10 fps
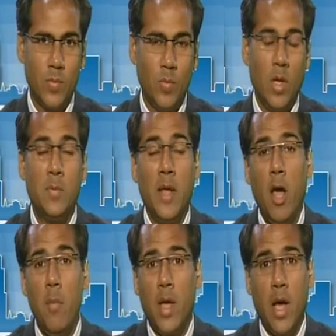Well, it's
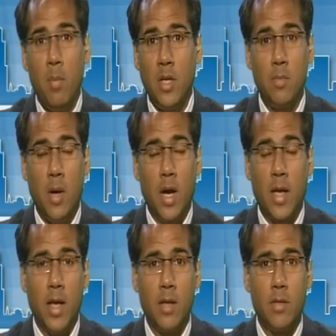been opening up its
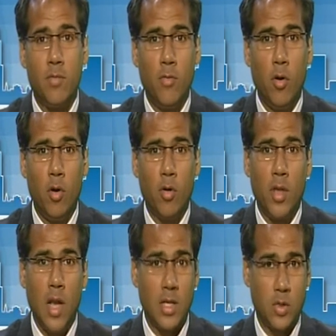market for
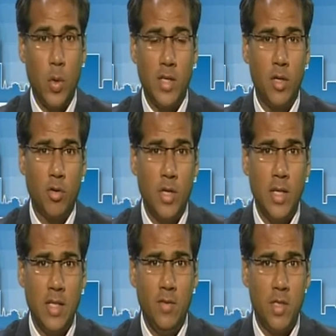the last 20-odd
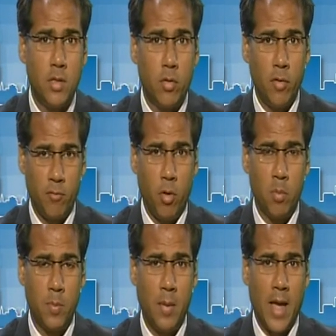years, ever since the
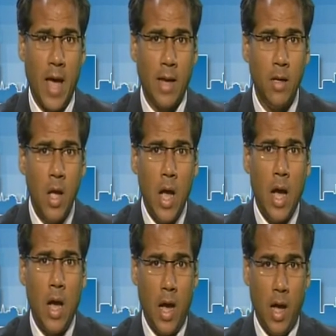reforms began
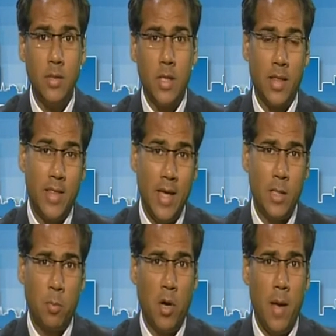under
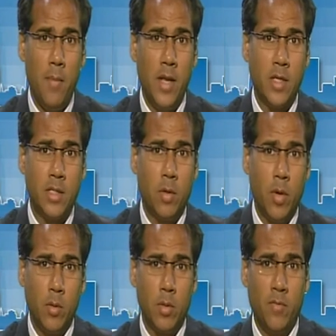this Prime Minister
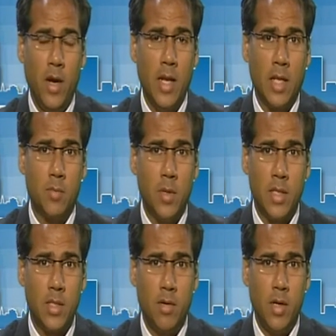when he was Finance
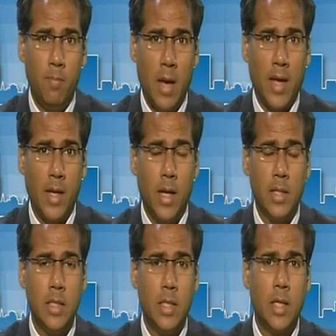Minister back in
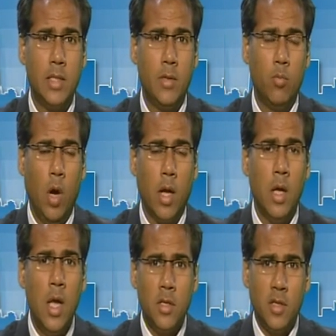
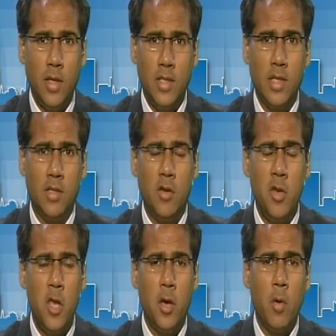1991. So this isn't
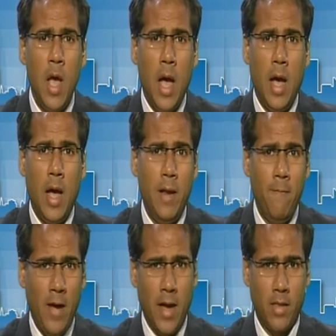new. And
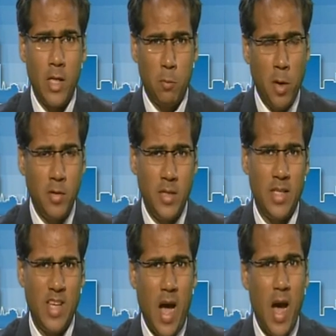in fact, these
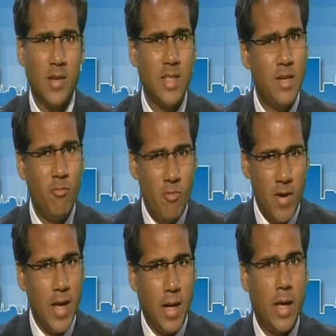protests aren't
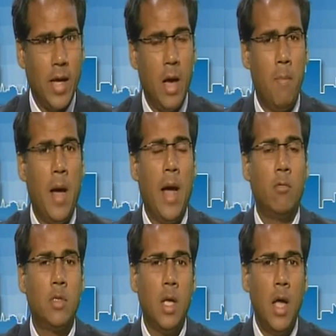really
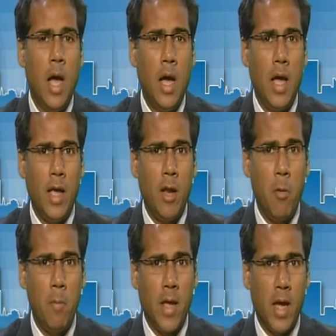about it
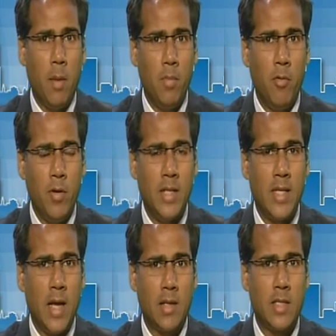opening up the
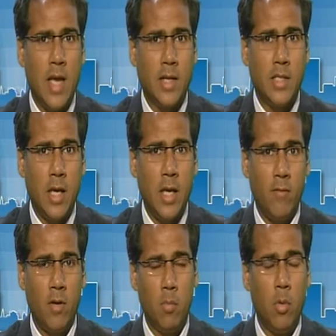retail sector
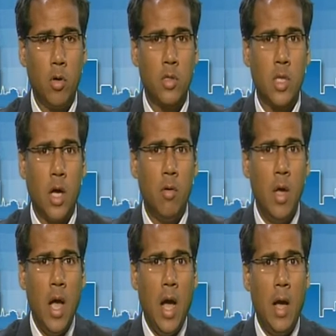even more so.
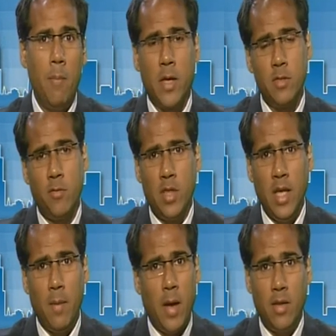Because if you
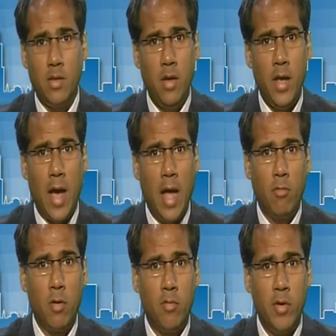think about it, there's only a
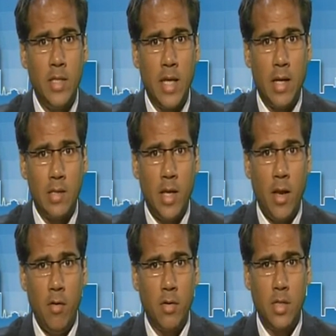handful of retailers. They
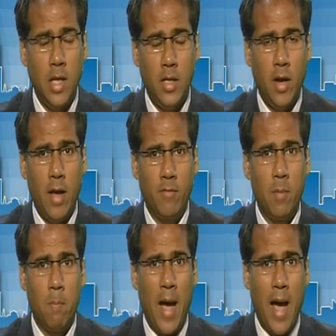certainly don't
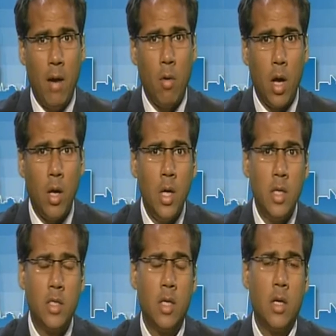have the power
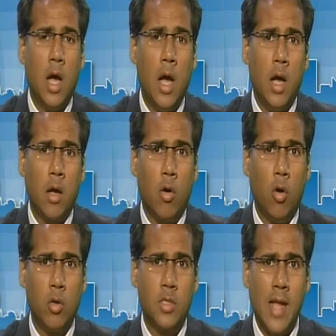to
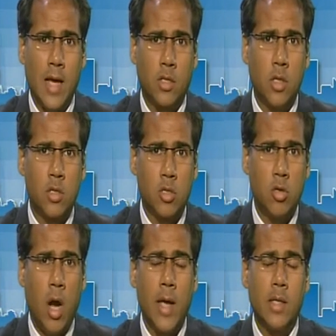cause national
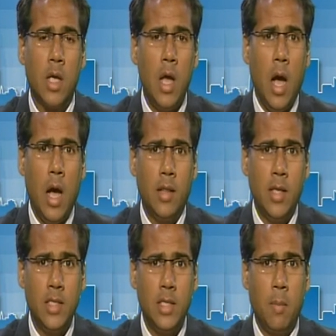strikes.
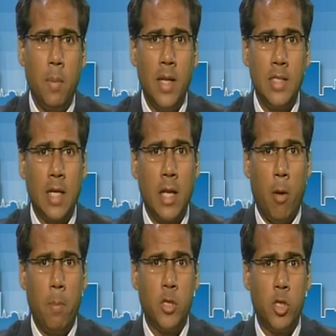This is a politically
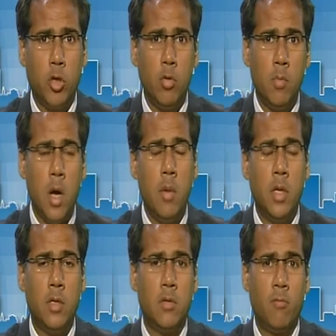opportune
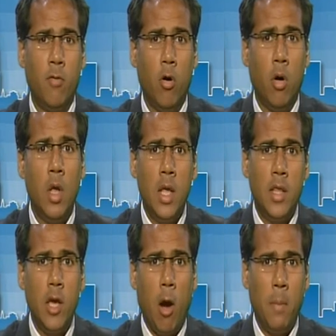moment for
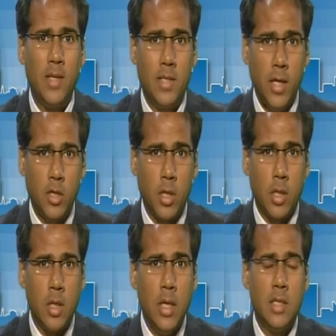the
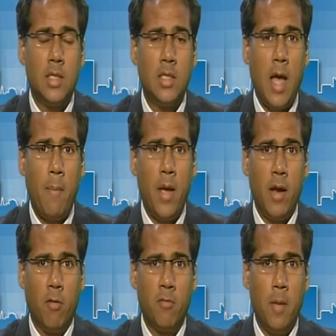opposition to step
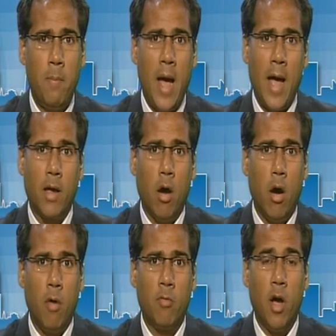in off the back
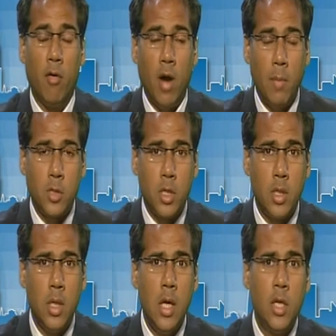of
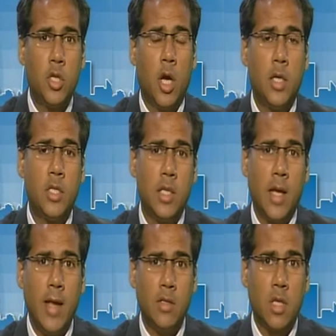corruption charges
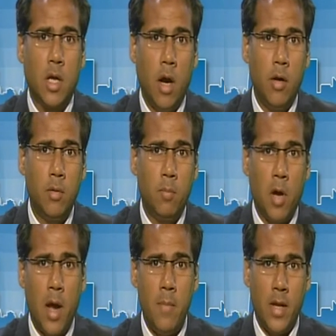against the current
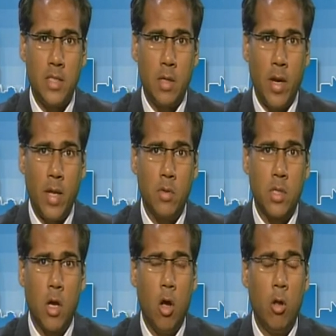Prime Minister when he
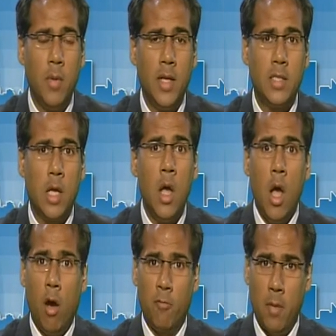was a coal minister,
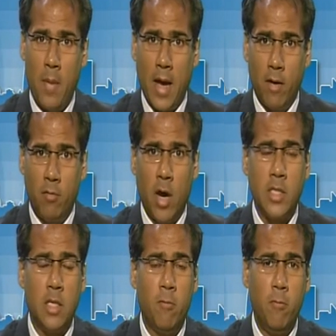off the back of
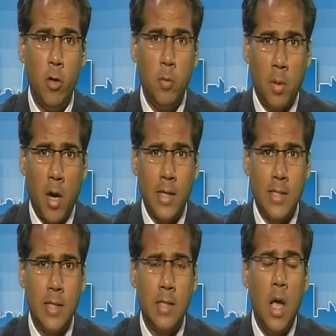rising food
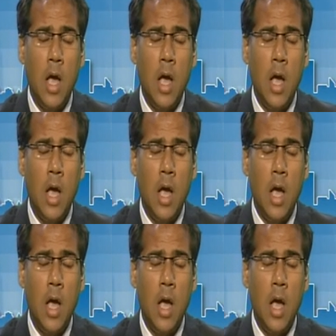prices,